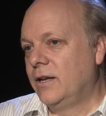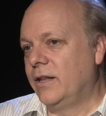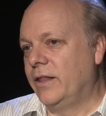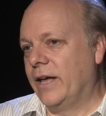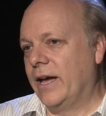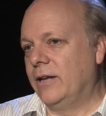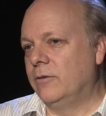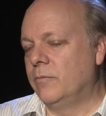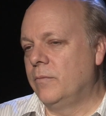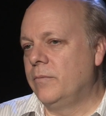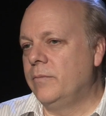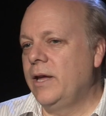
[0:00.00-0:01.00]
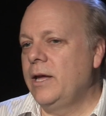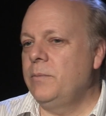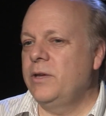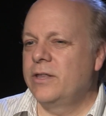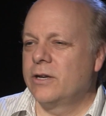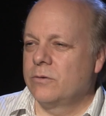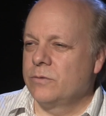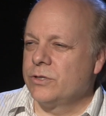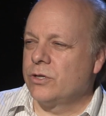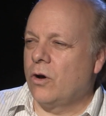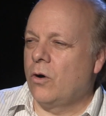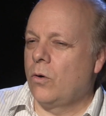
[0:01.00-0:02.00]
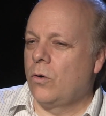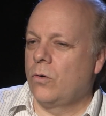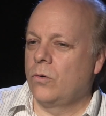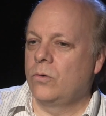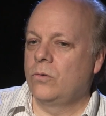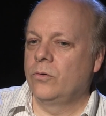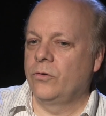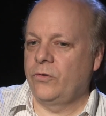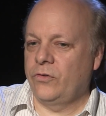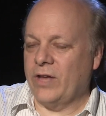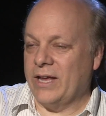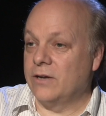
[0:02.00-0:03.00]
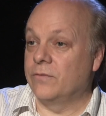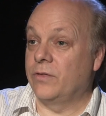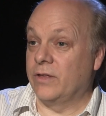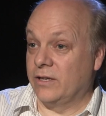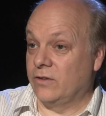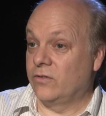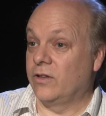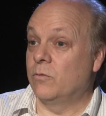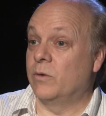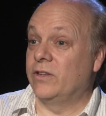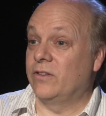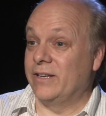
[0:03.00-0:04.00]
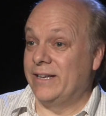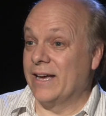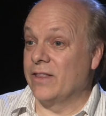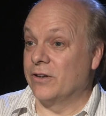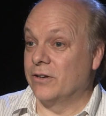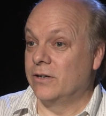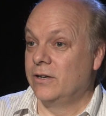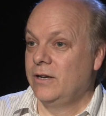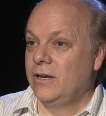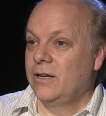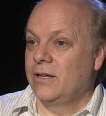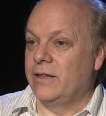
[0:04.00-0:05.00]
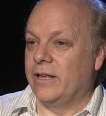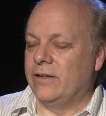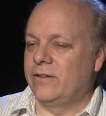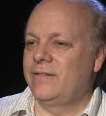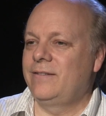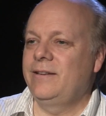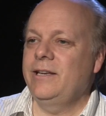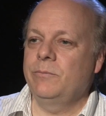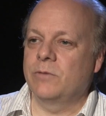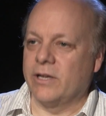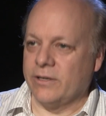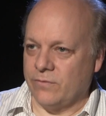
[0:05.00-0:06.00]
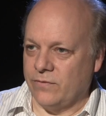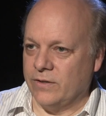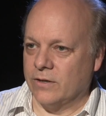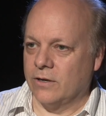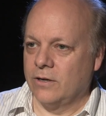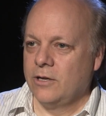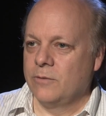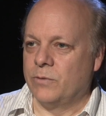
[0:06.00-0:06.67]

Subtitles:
that maybe there was a whole set of things that went together that seemed like fear,